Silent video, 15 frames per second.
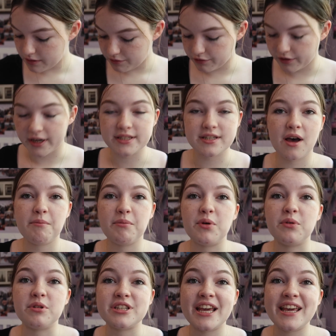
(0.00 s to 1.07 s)
For
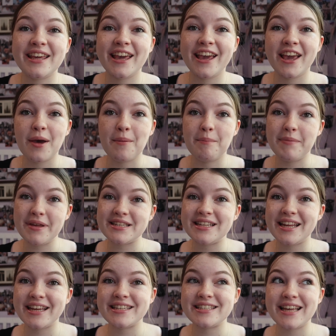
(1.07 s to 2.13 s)
example, taking
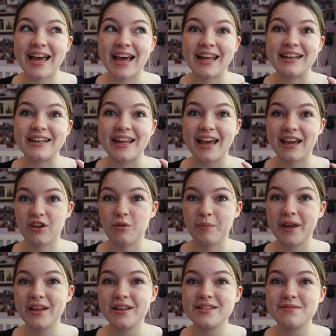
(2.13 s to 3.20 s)
business and
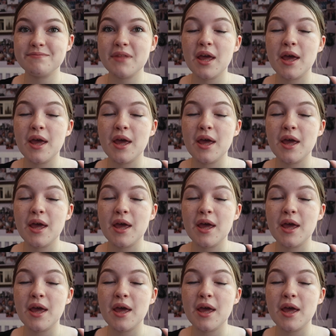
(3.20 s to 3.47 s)
economics,